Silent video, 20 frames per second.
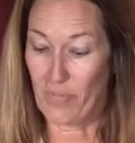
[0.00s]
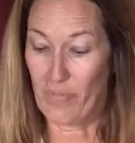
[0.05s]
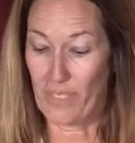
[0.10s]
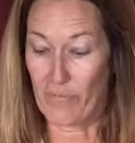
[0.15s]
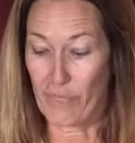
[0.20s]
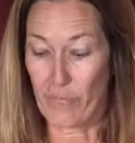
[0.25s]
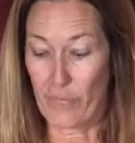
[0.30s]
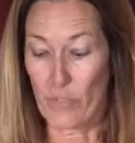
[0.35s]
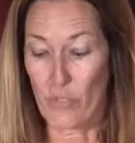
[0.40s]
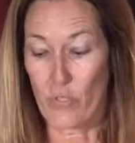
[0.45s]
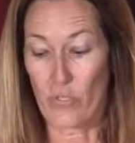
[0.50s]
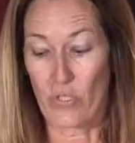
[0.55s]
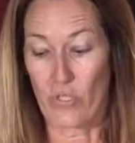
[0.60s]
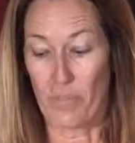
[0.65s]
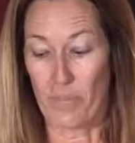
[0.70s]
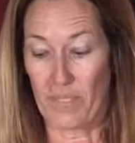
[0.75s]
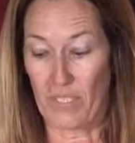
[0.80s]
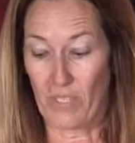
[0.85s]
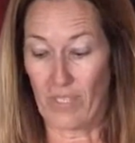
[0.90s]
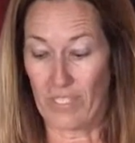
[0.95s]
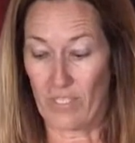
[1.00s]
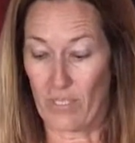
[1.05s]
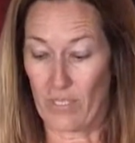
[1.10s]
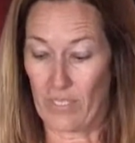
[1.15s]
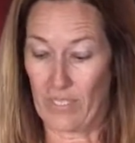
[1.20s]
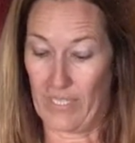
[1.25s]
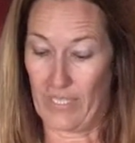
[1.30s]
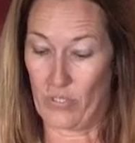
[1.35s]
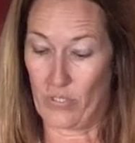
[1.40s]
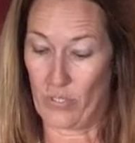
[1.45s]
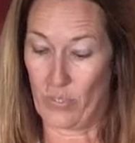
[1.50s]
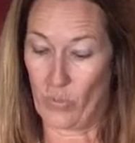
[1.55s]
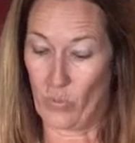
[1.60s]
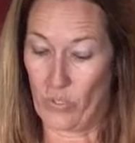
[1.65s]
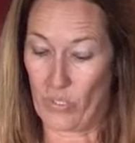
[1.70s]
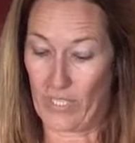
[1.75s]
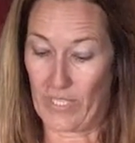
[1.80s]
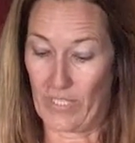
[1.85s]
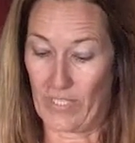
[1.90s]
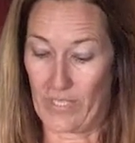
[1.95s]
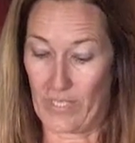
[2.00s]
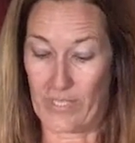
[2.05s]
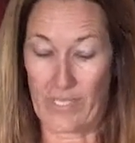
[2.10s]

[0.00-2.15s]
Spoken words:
of my first term in the legislature working on